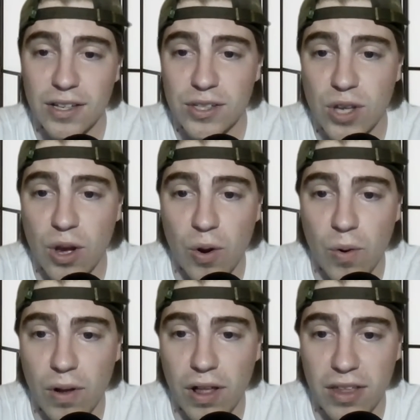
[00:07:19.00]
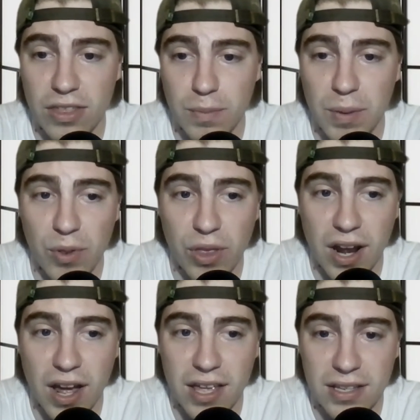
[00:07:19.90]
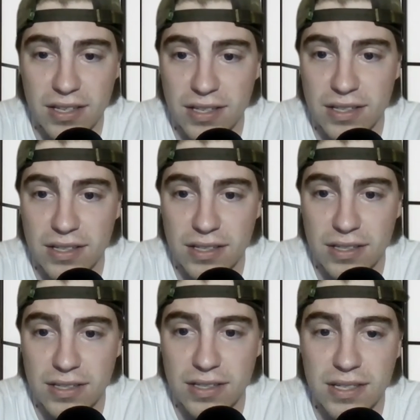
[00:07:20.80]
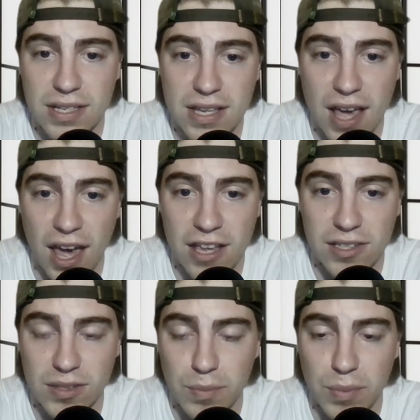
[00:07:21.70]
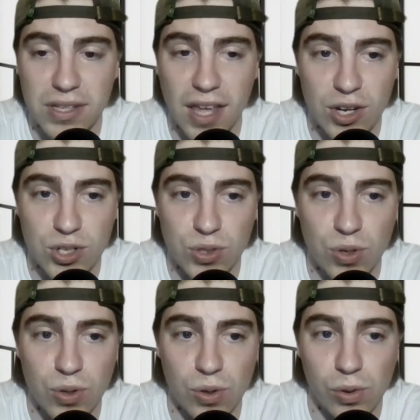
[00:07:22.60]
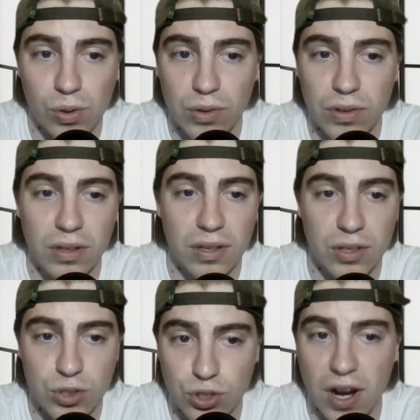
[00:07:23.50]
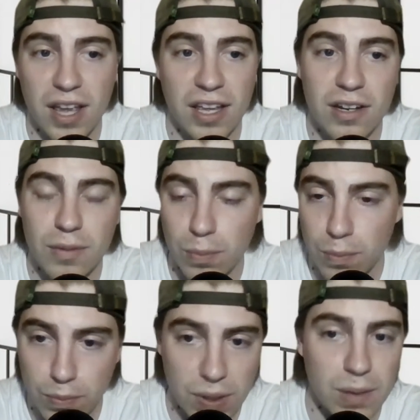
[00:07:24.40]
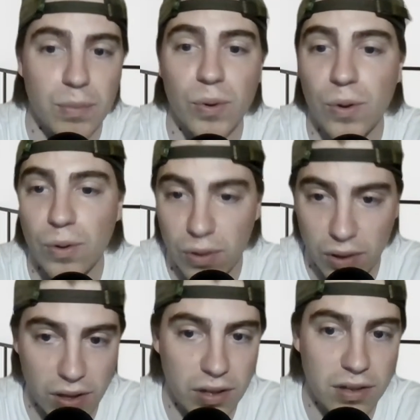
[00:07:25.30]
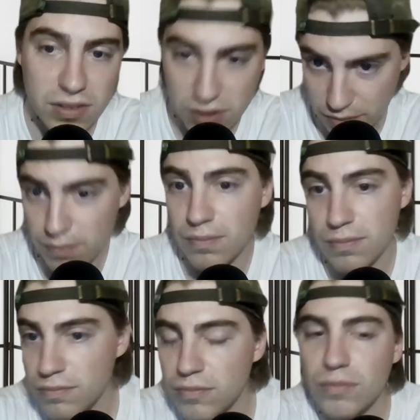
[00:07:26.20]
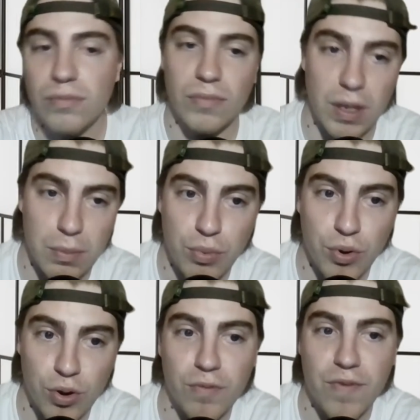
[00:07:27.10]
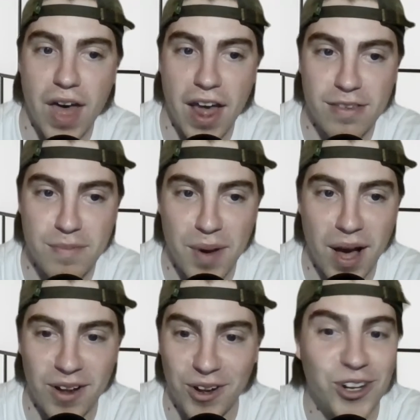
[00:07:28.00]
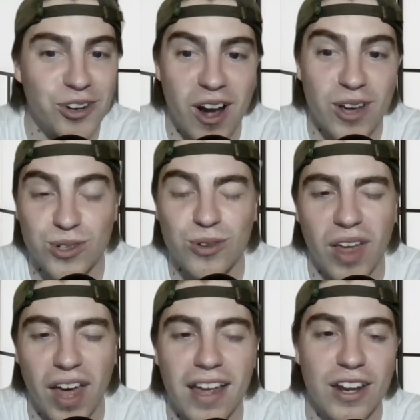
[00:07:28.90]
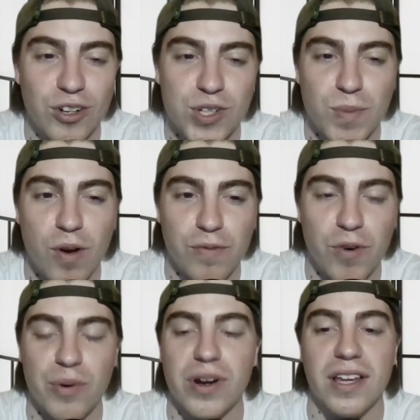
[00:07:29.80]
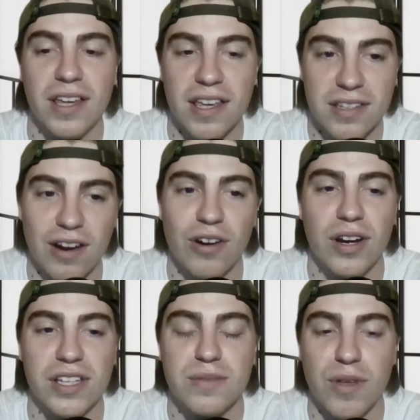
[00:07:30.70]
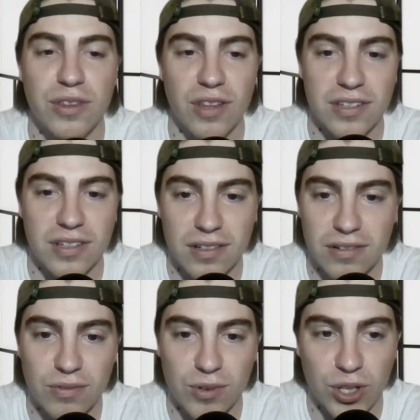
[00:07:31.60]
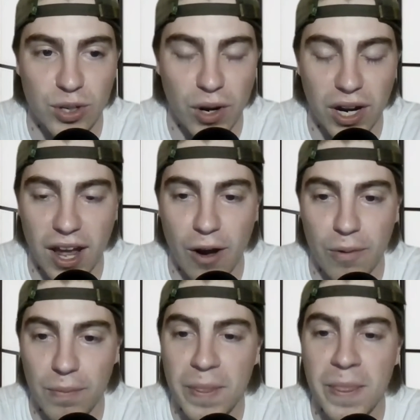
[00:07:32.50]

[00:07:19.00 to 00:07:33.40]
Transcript: So the people that I see as potential trade people to improve that spot on your roster, that and your small forward, in case Aaron Nesmith doesn't really work out